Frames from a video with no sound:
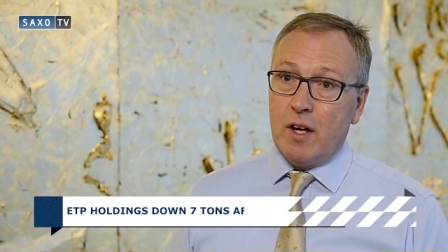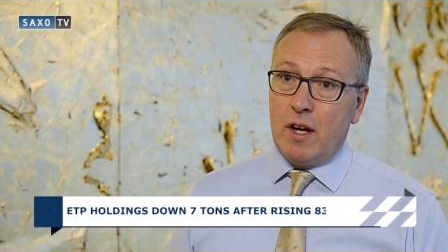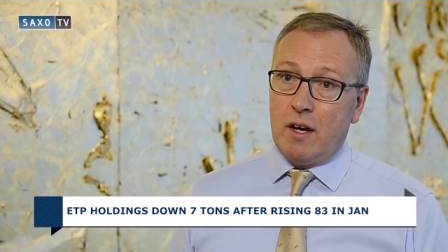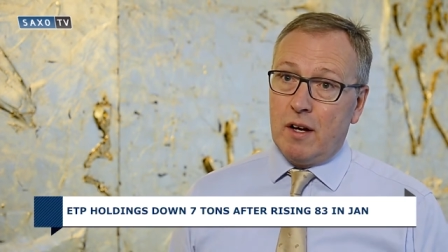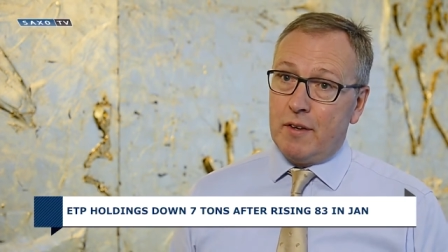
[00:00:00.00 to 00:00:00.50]

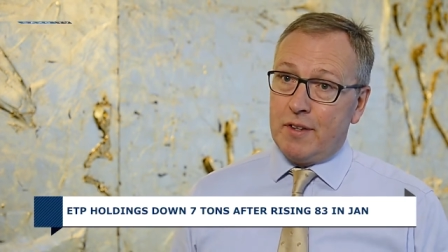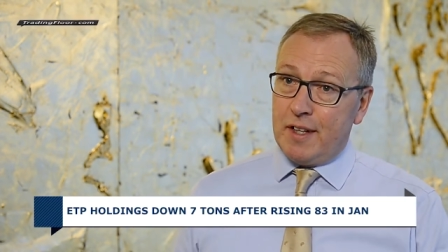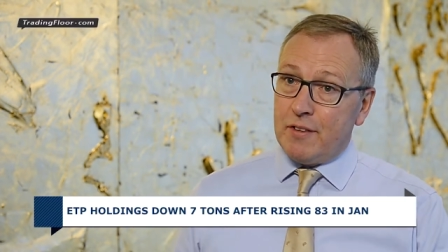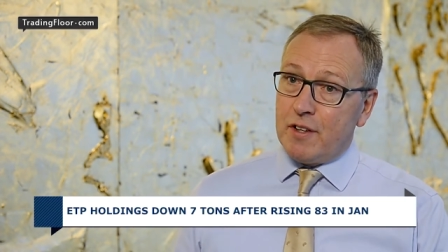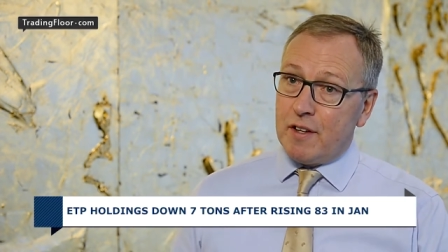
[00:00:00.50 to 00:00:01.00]

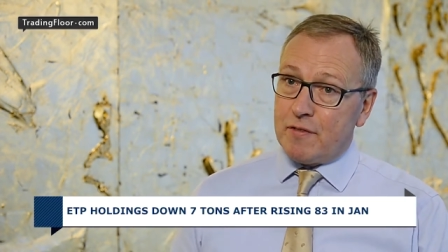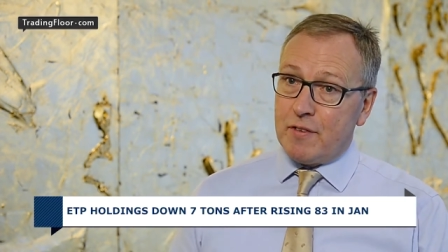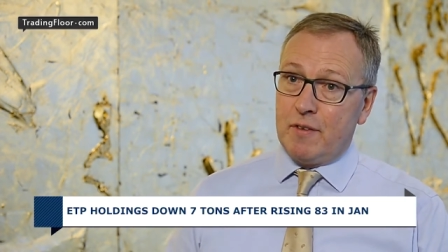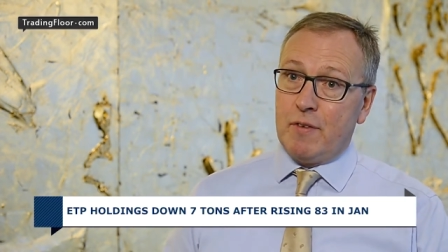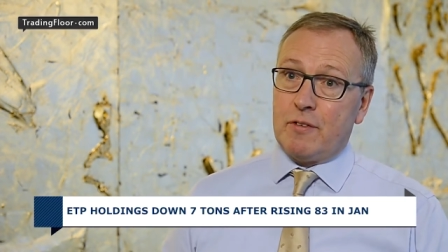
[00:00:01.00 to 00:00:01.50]
The
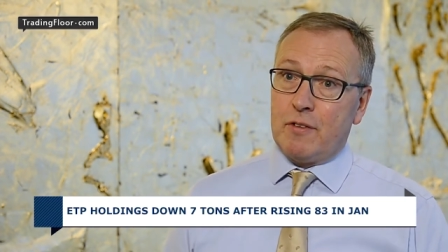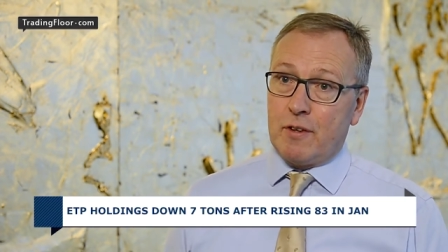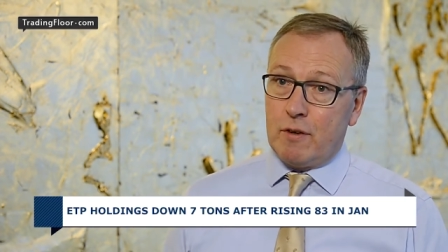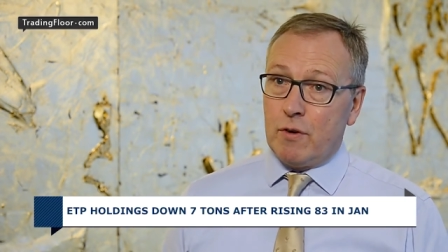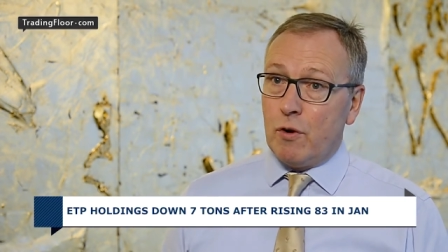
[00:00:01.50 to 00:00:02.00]
ETF investors
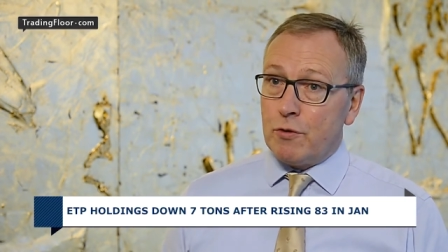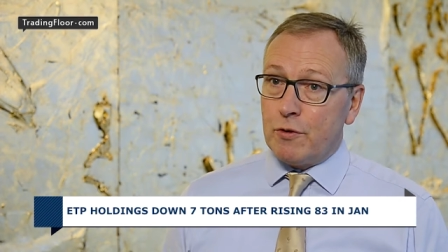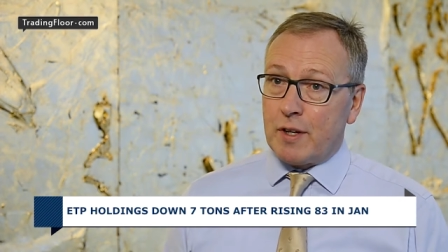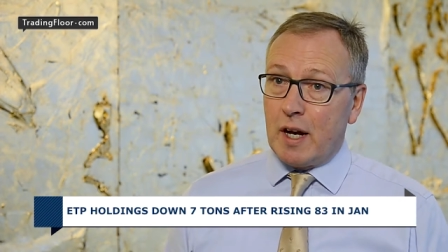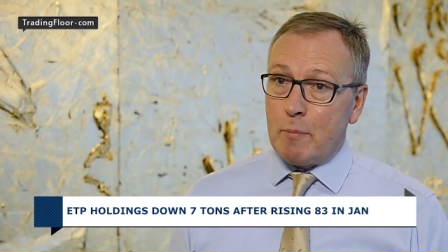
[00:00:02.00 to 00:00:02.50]
have also
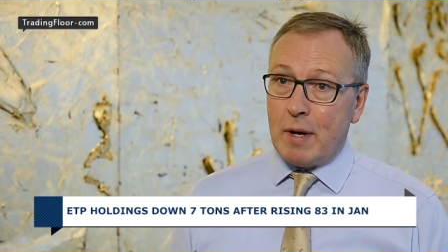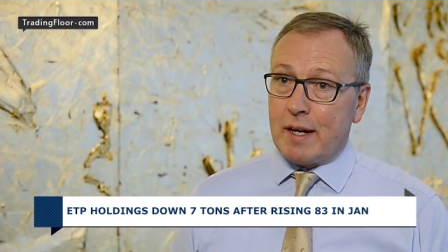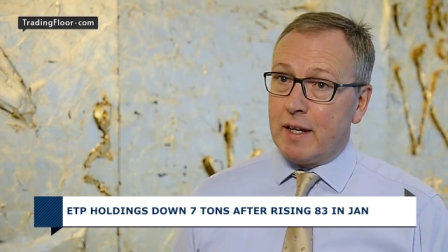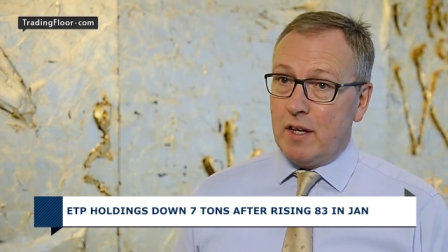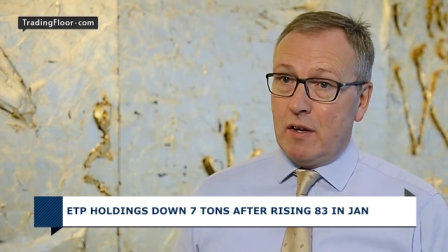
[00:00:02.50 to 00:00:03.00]
scaled
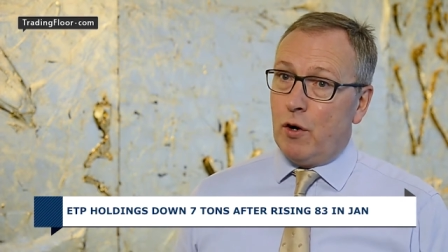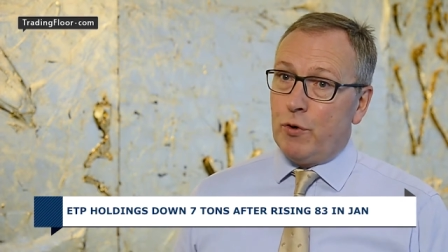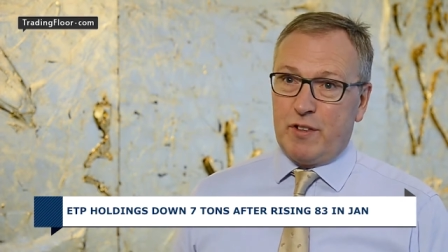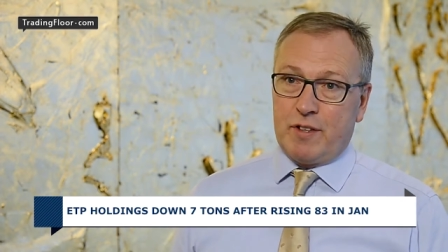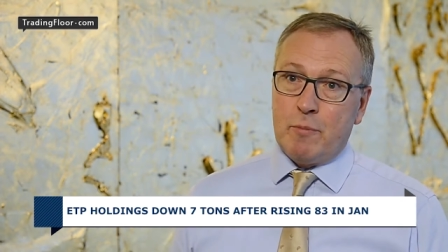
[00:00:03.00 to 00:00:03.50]
back
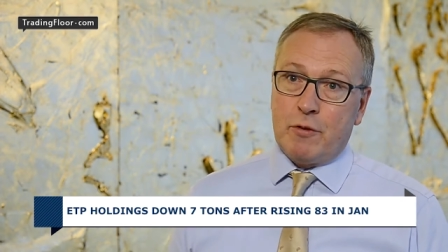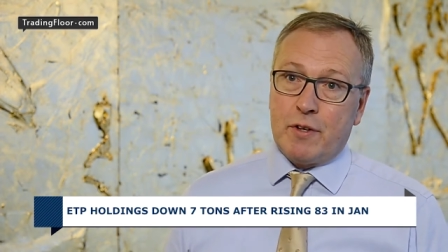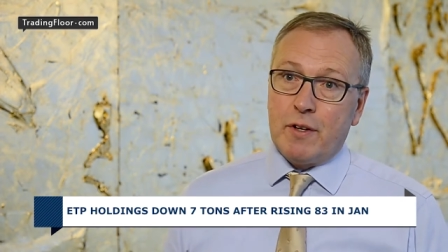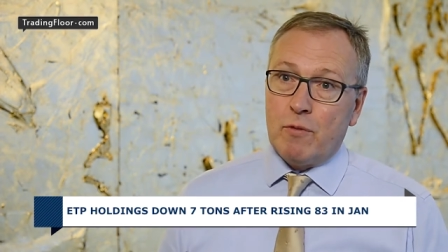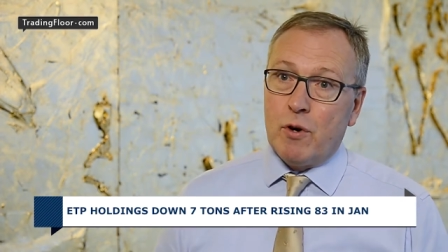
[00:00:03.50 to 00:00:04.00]
only
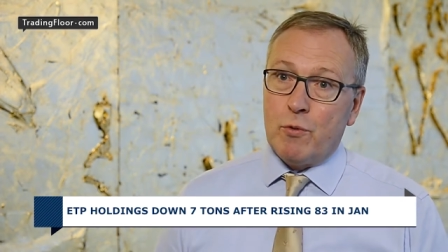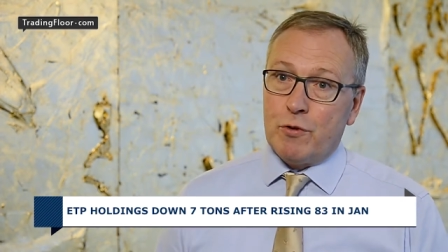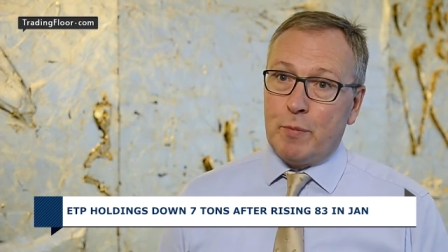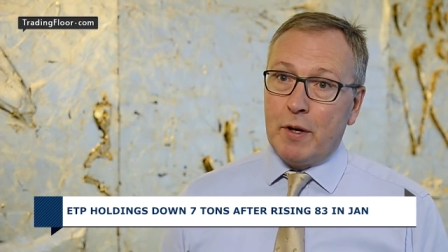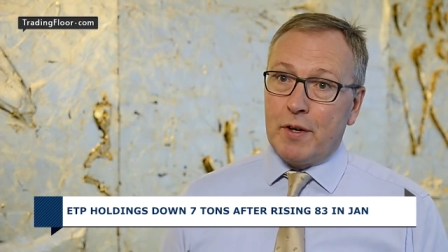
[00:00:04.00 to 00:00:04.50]
10% of what
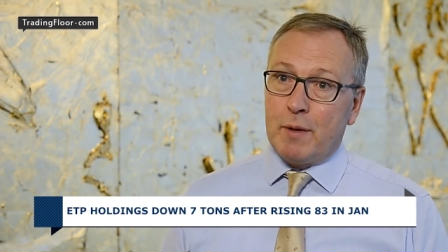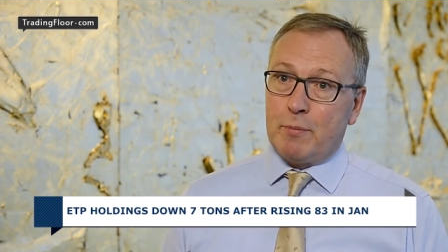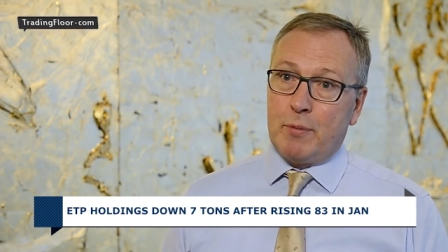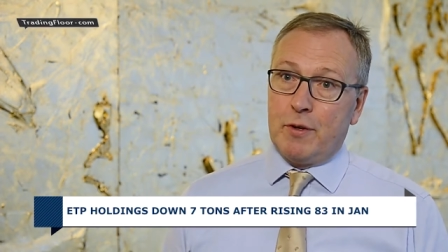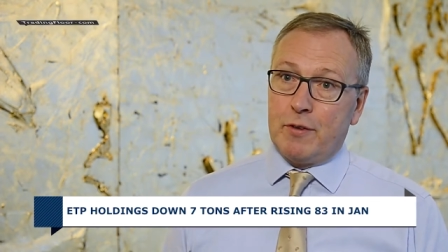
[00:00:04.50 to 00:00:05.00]
was built up
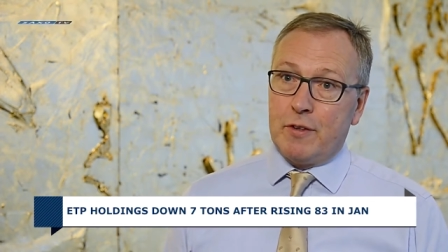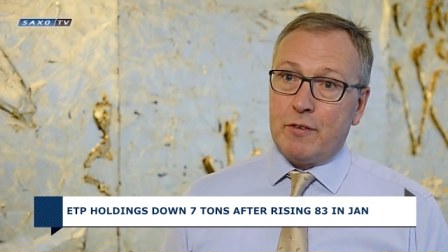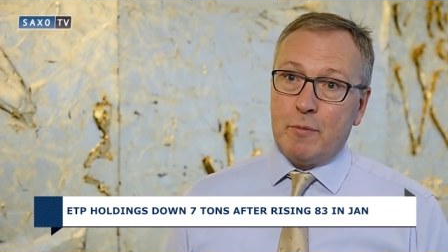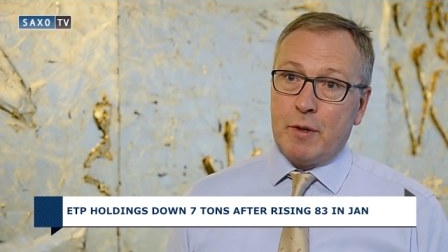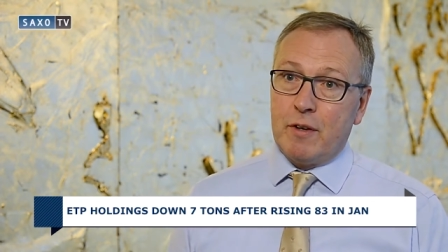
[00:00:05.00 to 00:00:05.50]

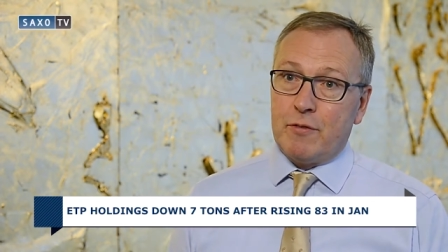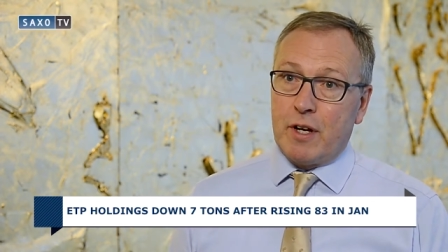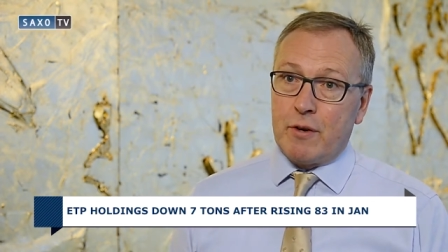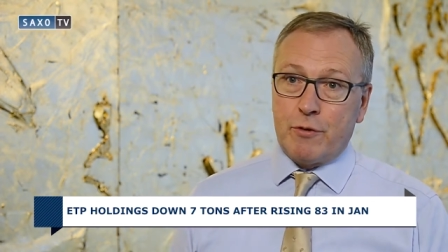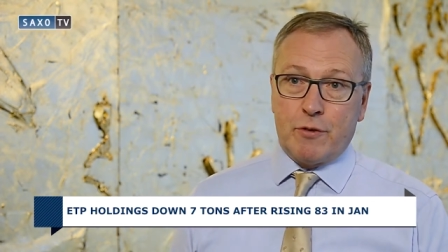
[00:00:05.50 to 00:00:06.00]
since the middle of
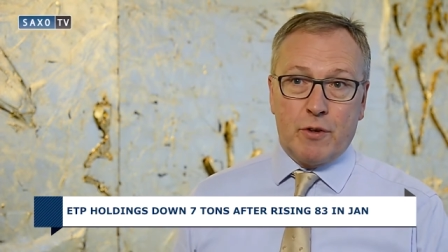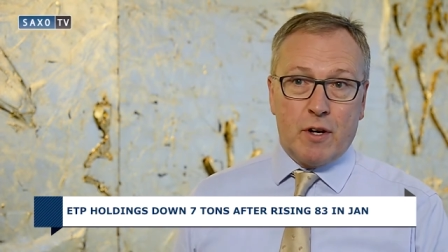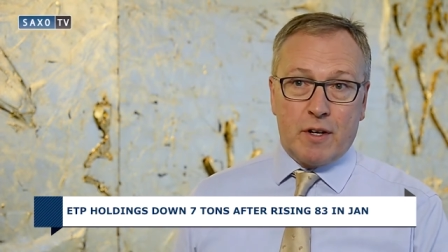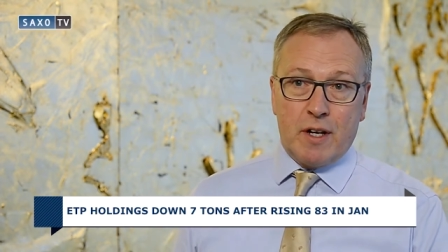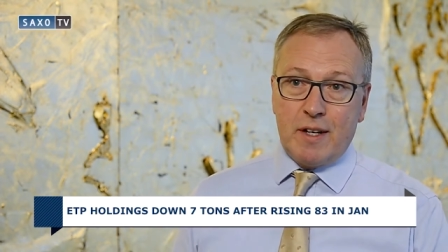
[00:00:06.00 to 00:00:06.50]
January, so
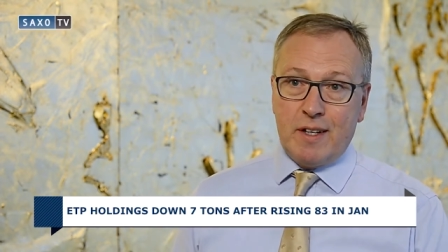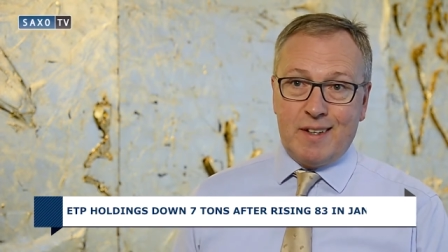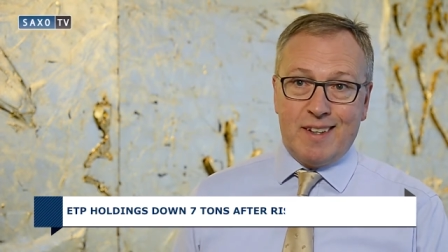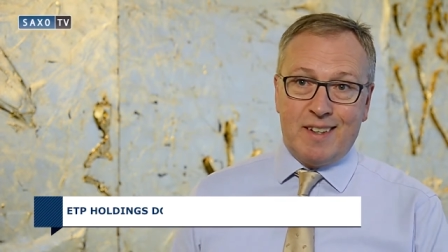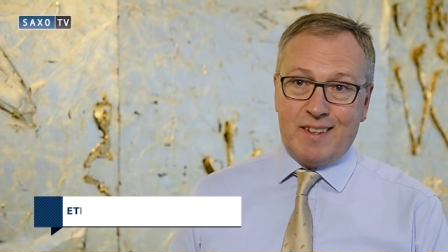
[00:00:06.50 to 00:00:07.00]
not
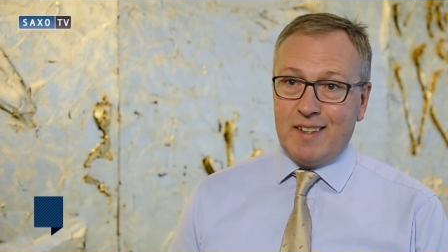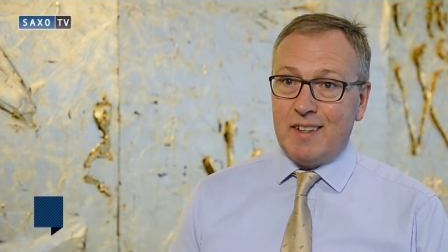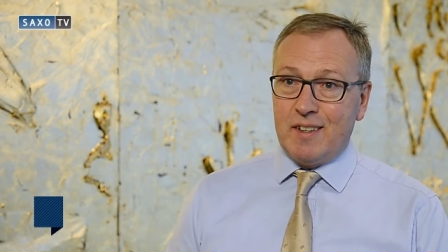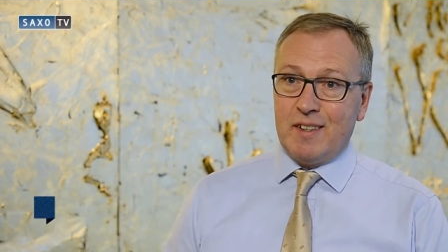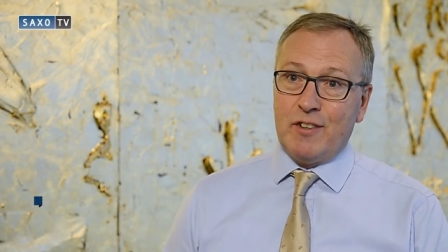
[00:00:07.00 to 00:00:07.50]

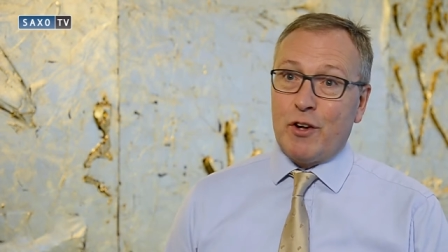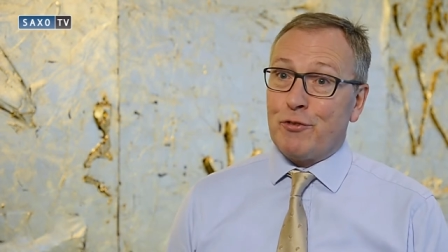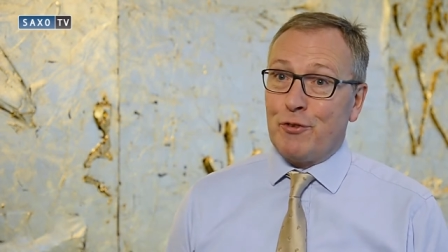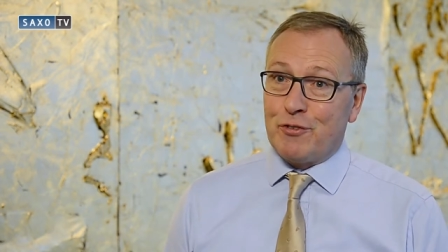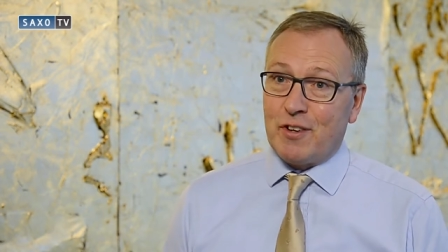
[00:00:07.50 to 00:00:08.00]
any
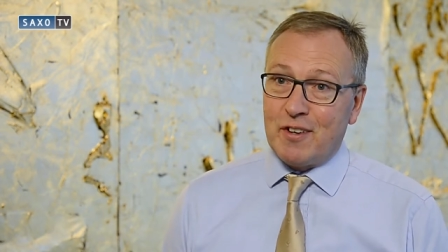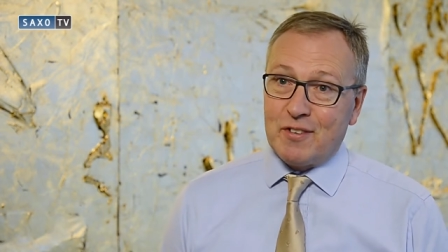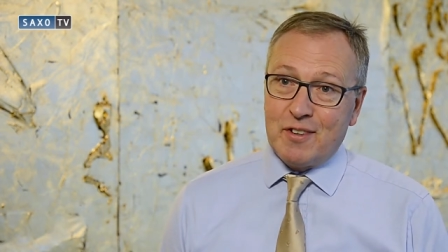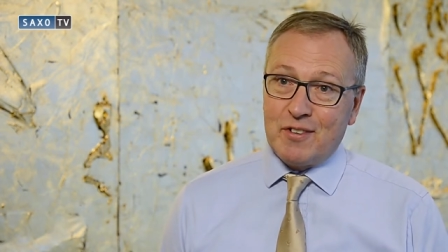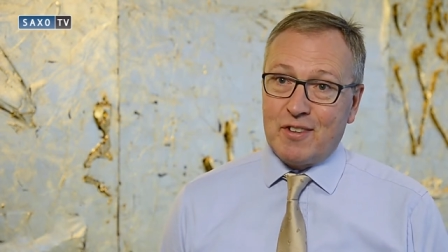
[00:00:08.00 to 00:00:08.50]
industrial size
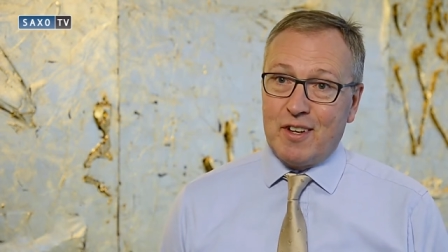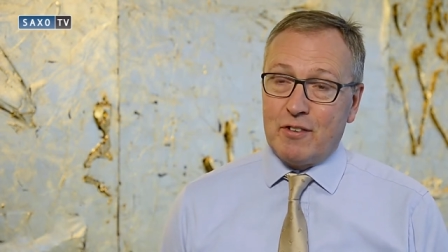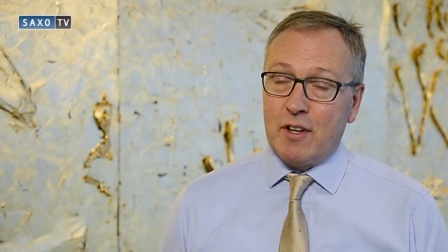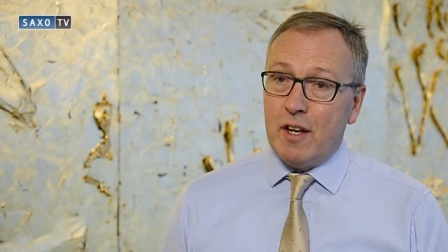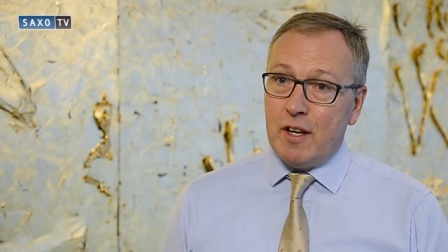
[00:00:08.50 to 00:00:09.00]
at this stage.